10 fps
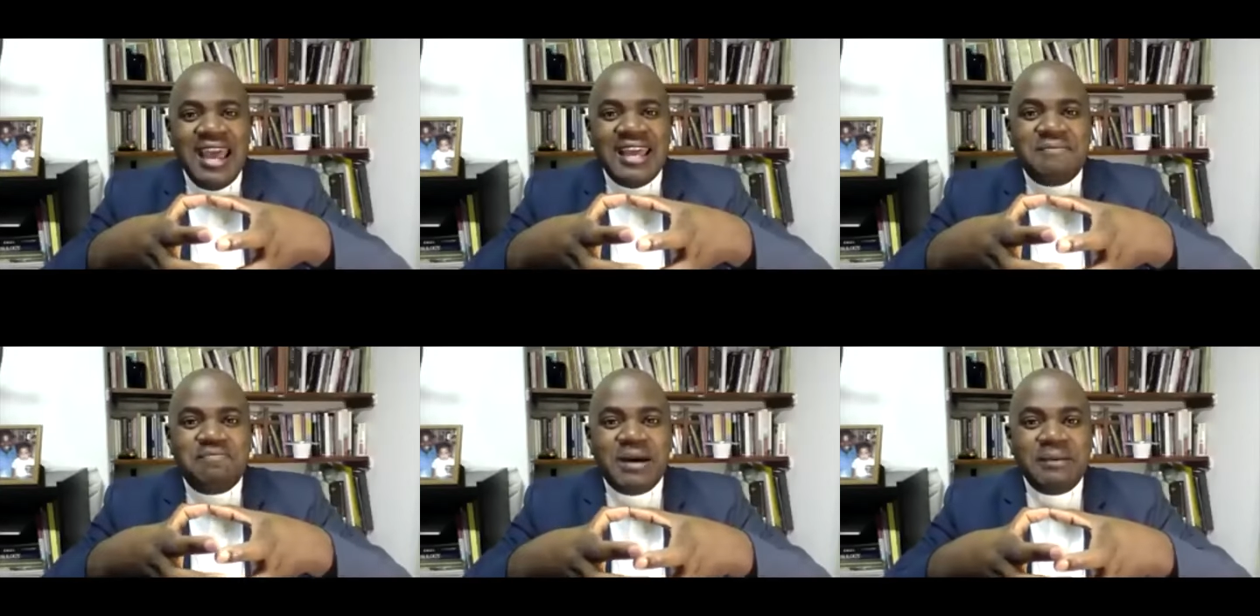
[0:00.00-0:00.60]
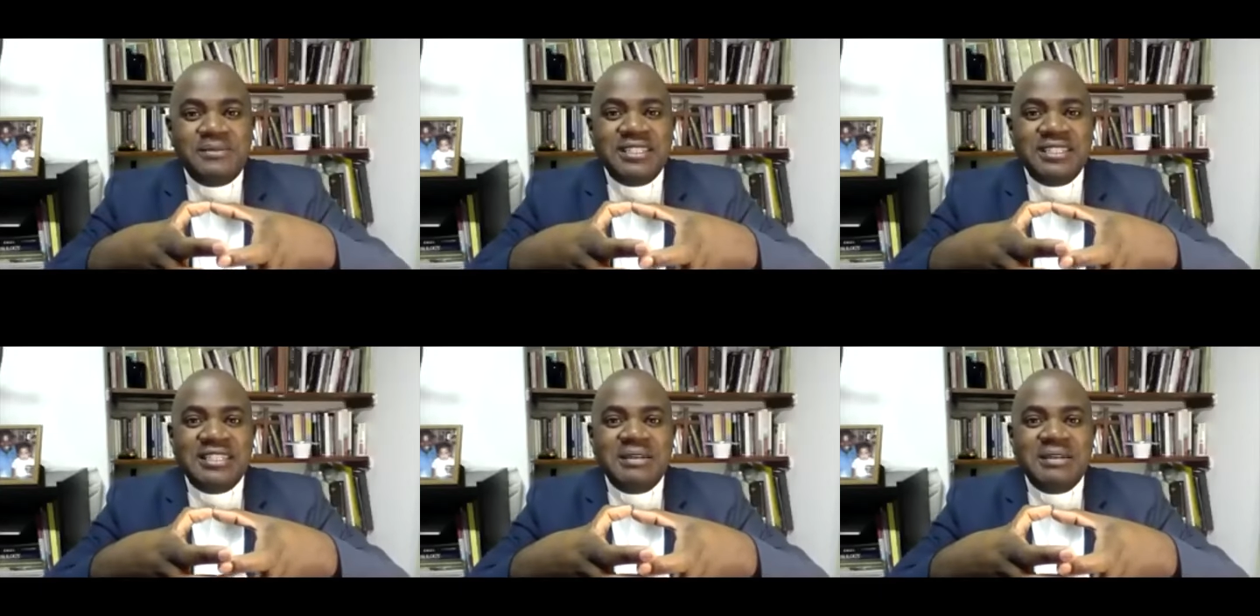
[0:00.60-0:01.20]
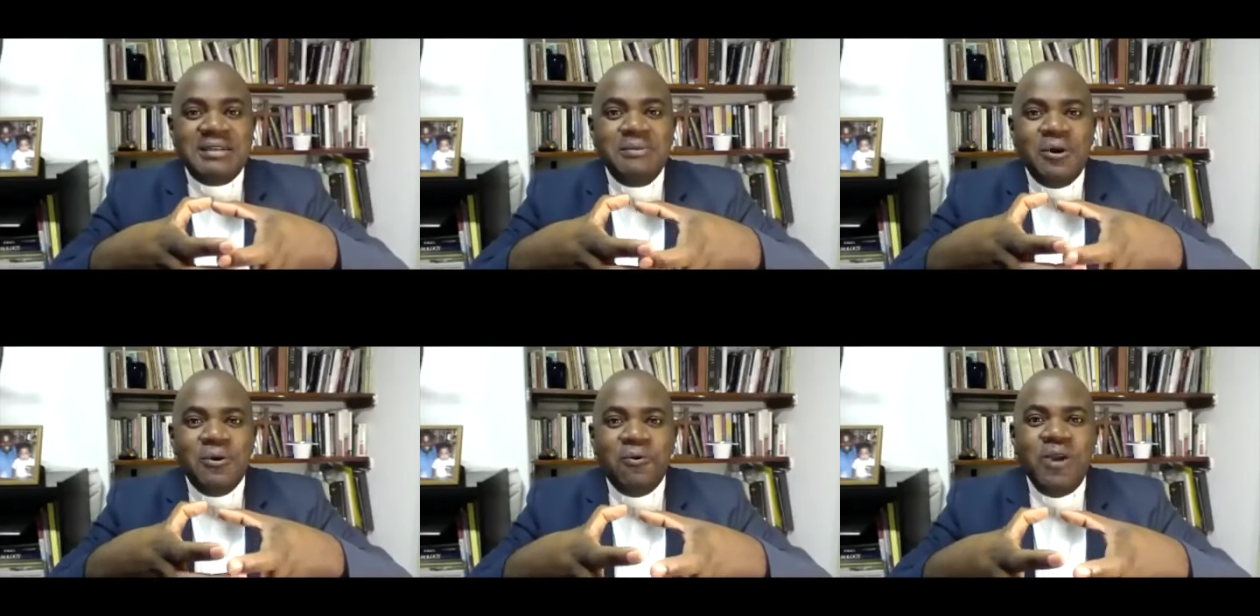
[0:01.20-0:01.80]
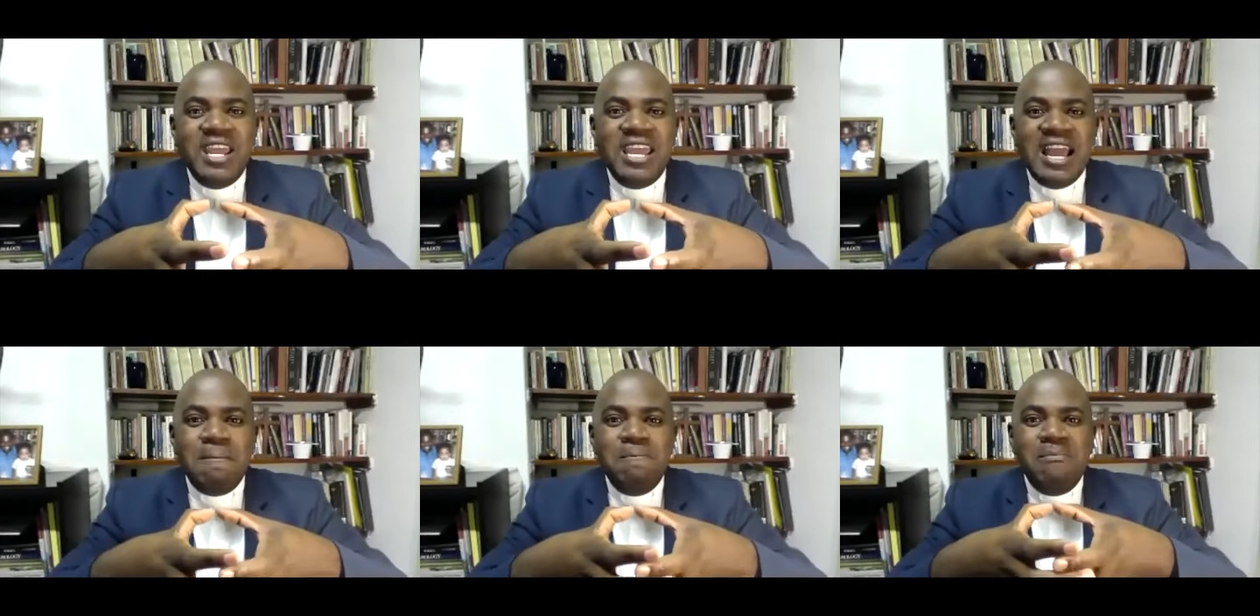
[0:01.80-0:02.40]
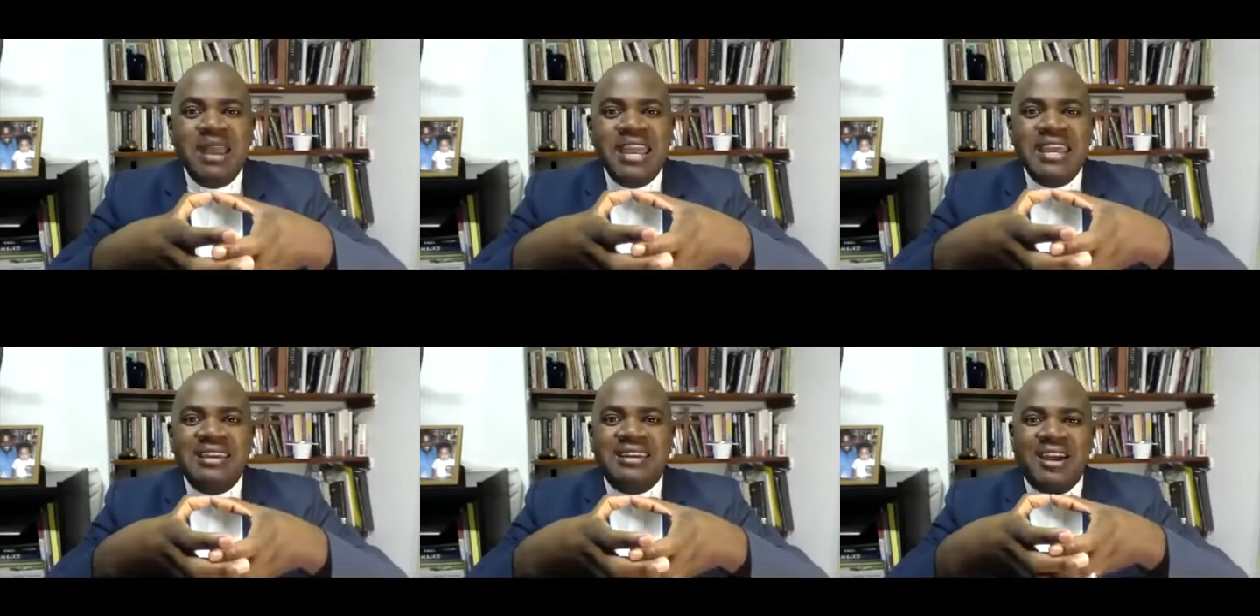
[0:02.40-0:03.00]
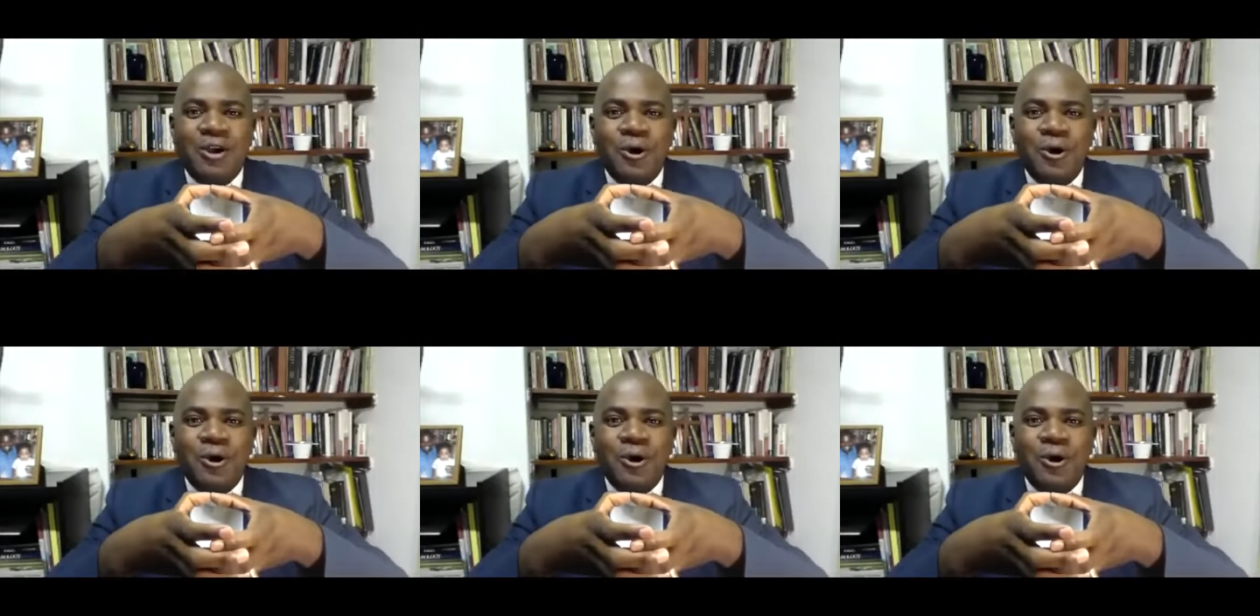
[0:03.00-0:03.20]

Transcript: At baptism, we are made